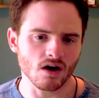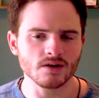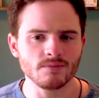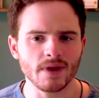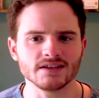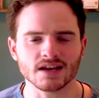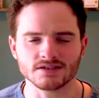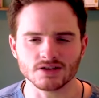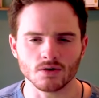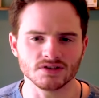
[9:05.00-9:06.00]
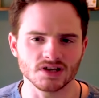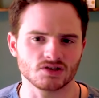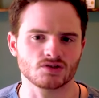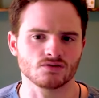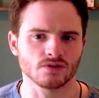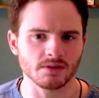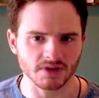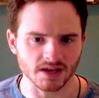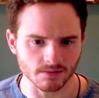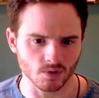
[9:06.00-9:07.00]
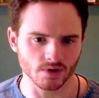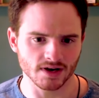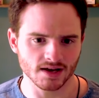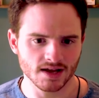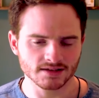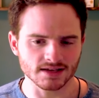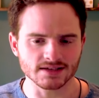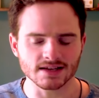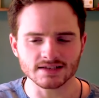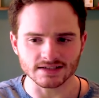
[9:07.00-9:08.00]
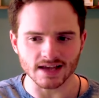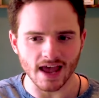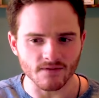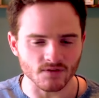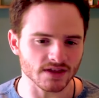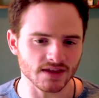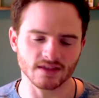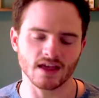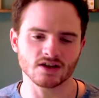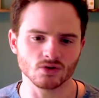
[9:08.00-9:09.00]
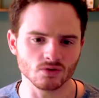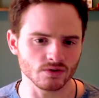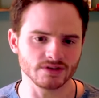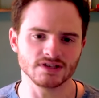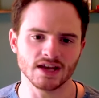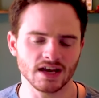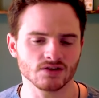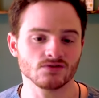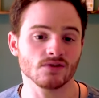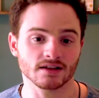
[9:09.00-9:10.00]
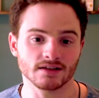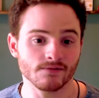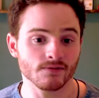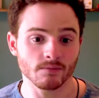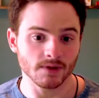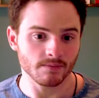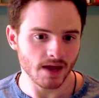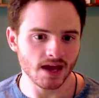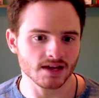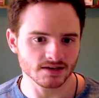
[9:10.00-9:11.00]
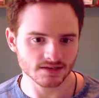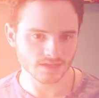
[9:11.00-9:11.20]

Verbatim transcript: On page SEO is extremely important since this is everything that Google is getting directly from the page.